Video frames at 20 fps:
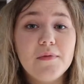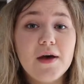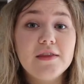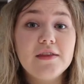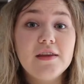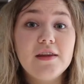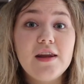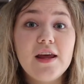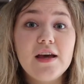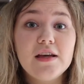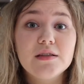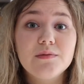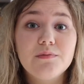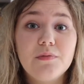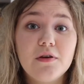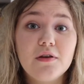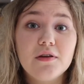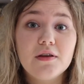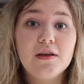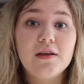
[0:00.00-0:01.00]
And the next
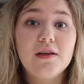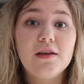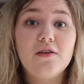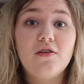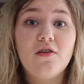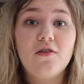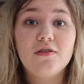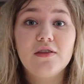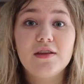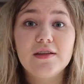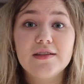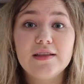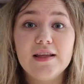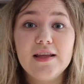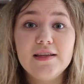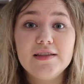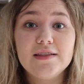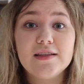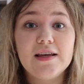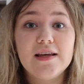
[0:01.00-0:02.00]
book on this
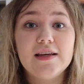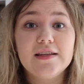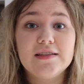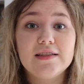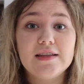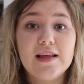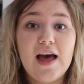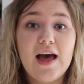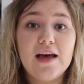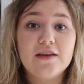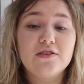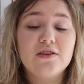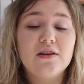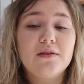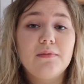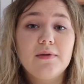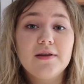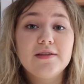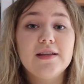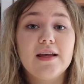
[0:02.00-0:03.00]
list is actually
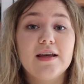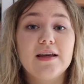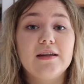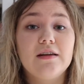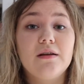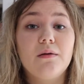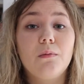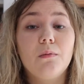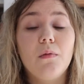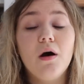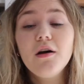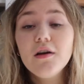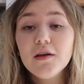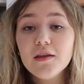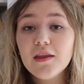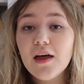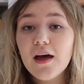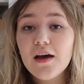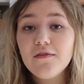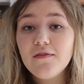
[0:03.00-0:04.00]
my second manga
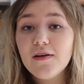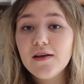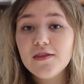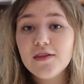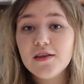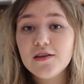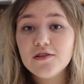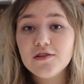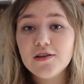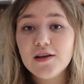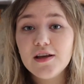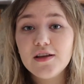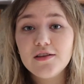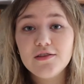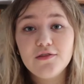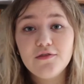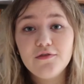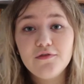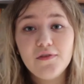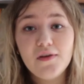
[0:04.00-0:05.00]
that I read this year
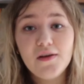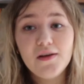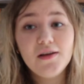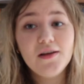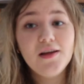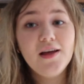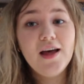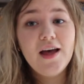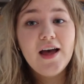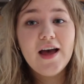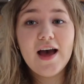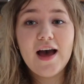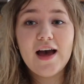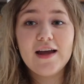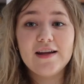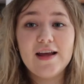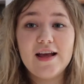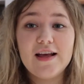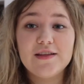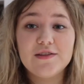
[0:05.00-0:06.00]
so far,
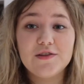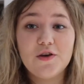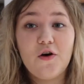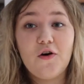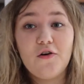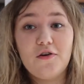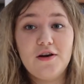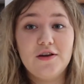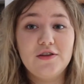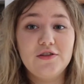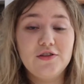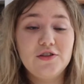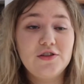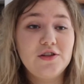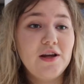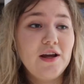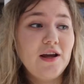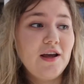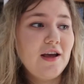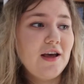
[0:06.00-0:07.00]
and that is Orange.
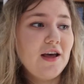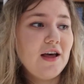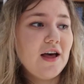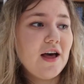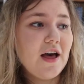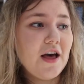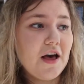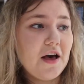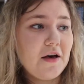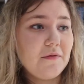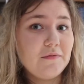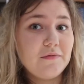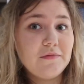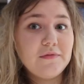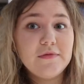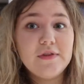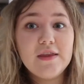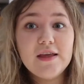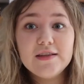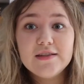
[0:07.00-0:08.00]

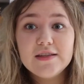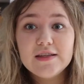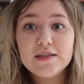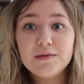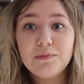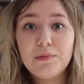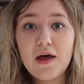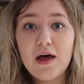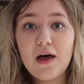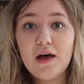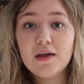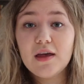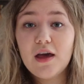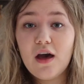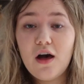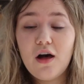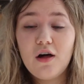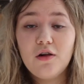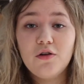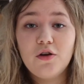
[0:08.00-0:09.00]
This is about a
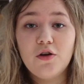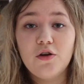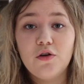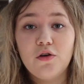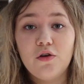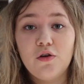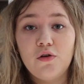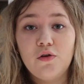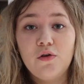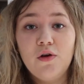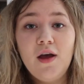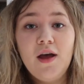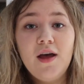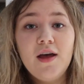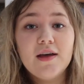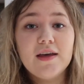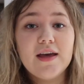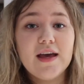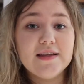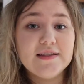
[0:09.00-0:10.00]
girl who
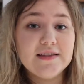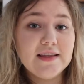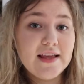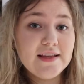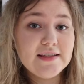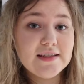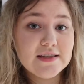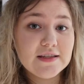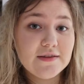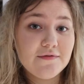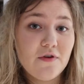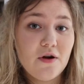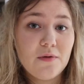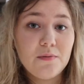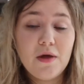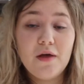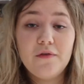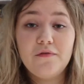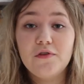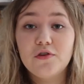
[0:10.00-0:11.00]
gets letters from
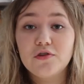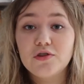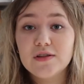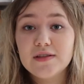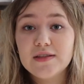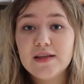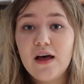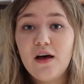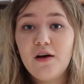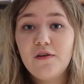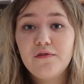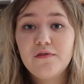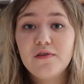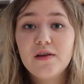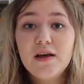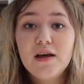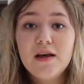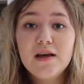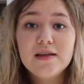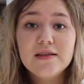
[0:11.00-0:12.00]
her future self
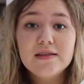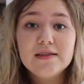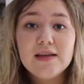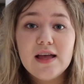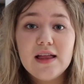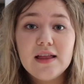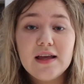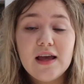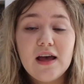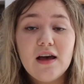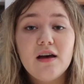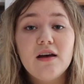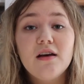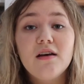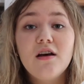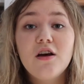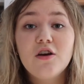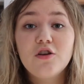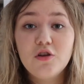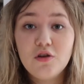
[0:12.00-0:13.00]
telling her
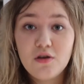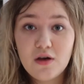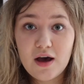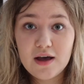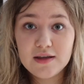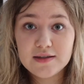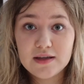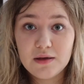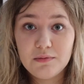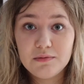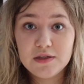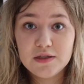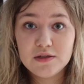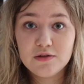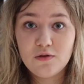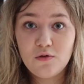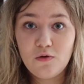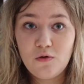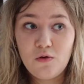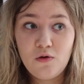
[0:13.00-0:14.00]
a new guy's coming to
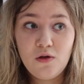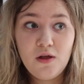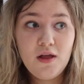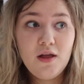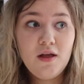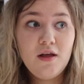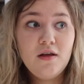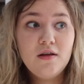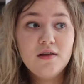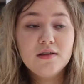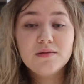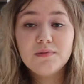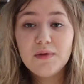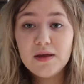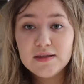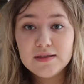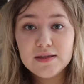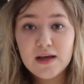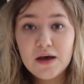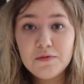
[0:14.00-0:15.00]
school,
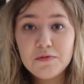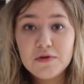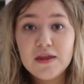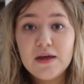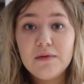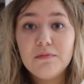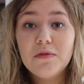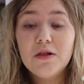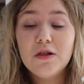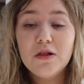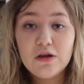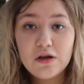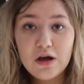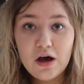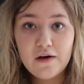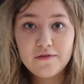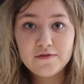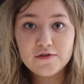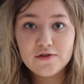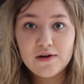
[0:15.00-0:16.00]
spend time with him, look
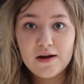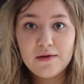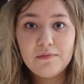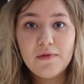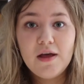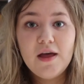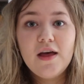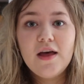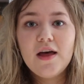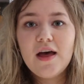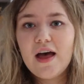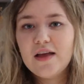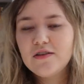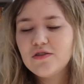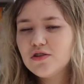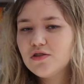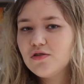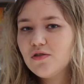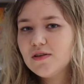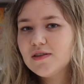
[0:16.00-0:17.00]
after him, and
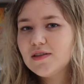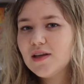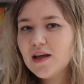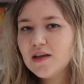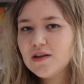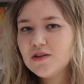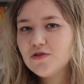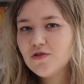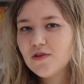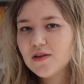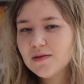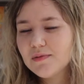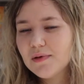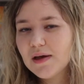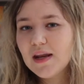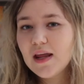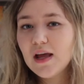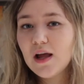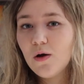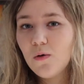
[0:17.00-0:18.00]
she's not entirely sure at the
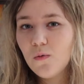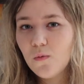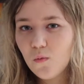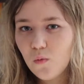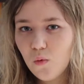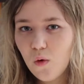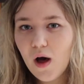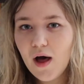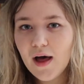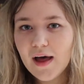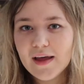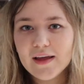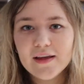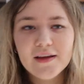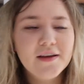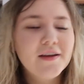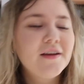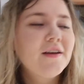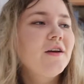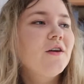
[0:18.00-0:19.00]
beginning why.
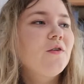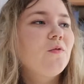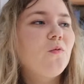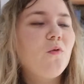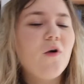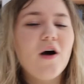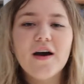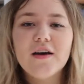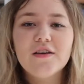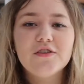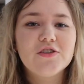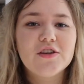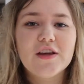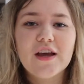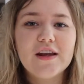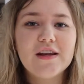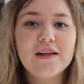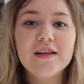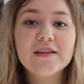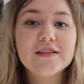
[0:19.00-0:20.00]
Why is she
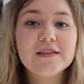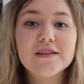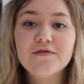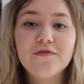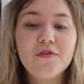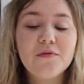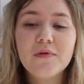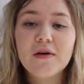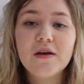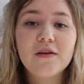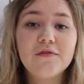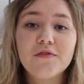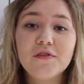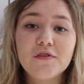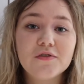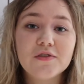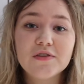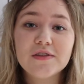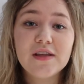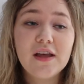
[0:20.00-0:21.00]
getting letters from her
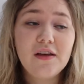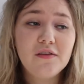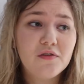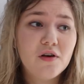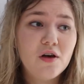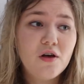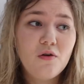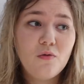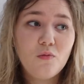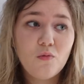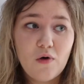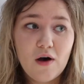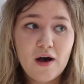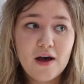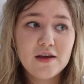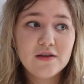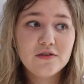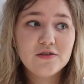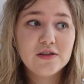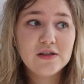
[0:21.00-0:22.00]
future self? Why
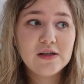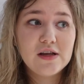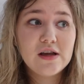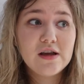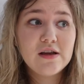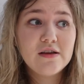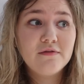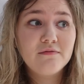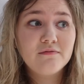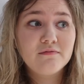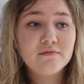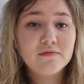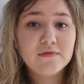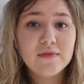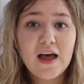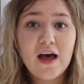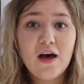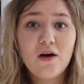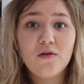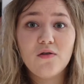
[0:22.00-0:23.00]
is she
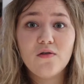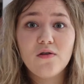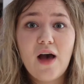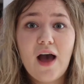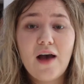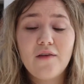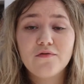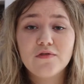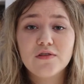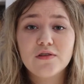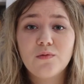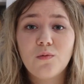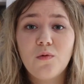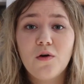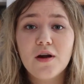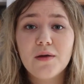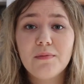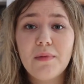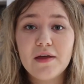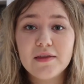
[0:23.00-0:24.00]
now having to
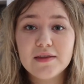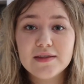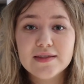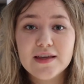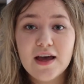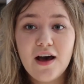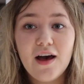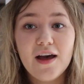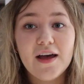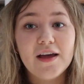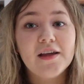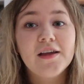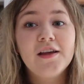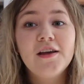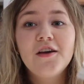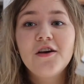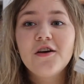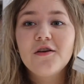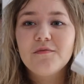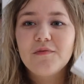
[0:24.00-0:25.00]
worry about this guy?
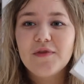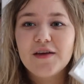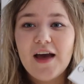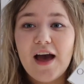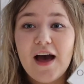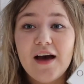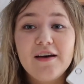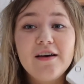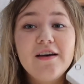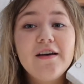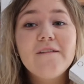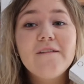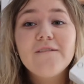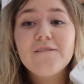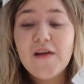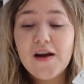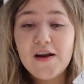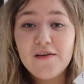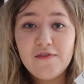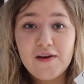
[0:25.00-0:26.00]
But yeah,
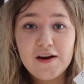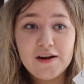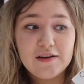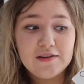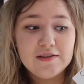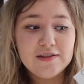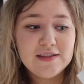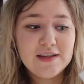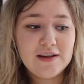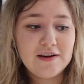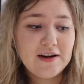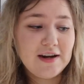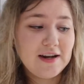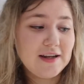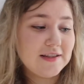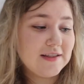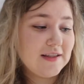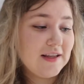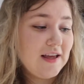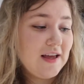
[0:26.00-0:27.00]
very, very good
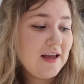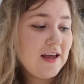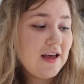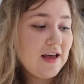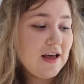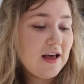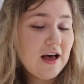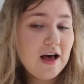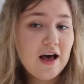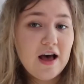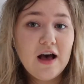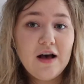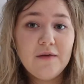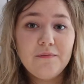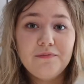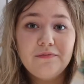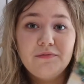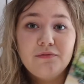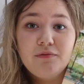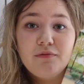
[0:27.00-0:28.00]
series.
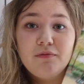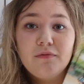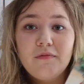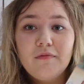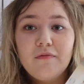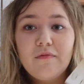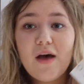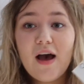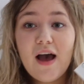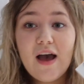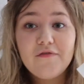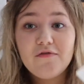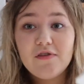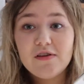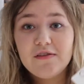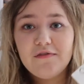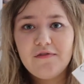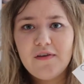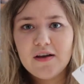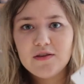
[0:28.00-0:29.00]
I have read
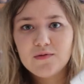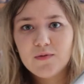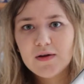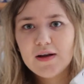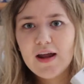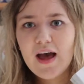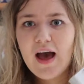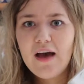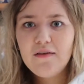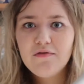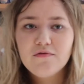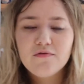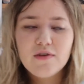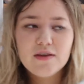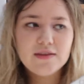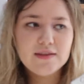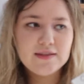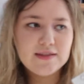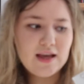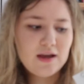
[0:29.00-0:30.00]
the first one, haven't read
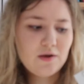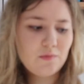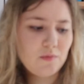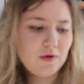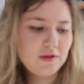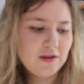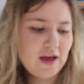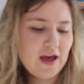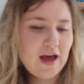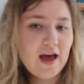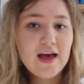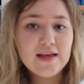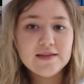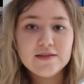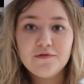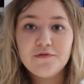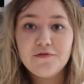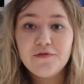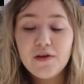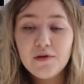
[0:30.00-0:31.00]
the second one yet as
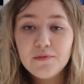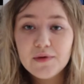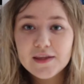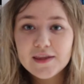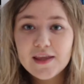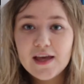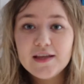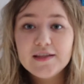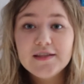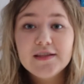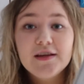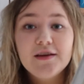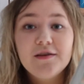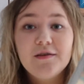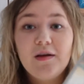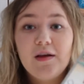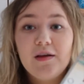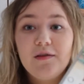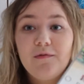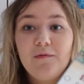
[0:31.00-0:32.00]
of filming this,
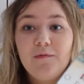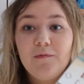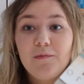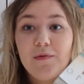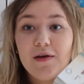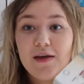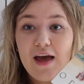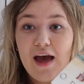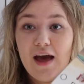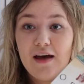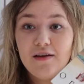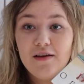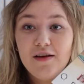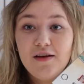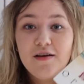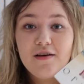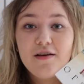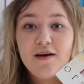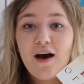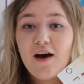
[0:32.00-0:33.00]
but yeah,
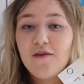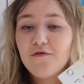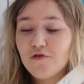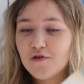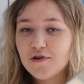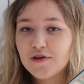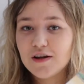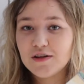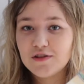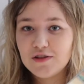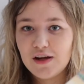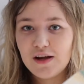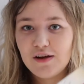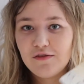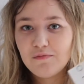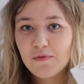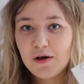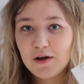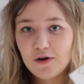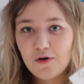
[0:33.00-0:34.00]
I've already
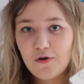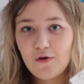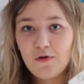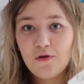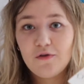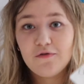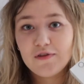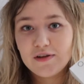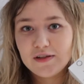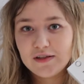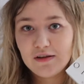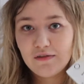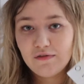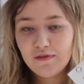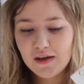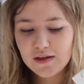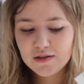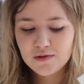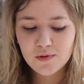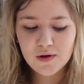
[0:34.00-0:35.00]
achieved my goal of reading the
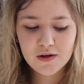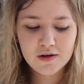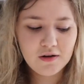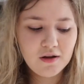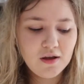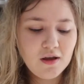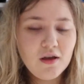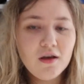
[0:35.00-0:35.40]
first one.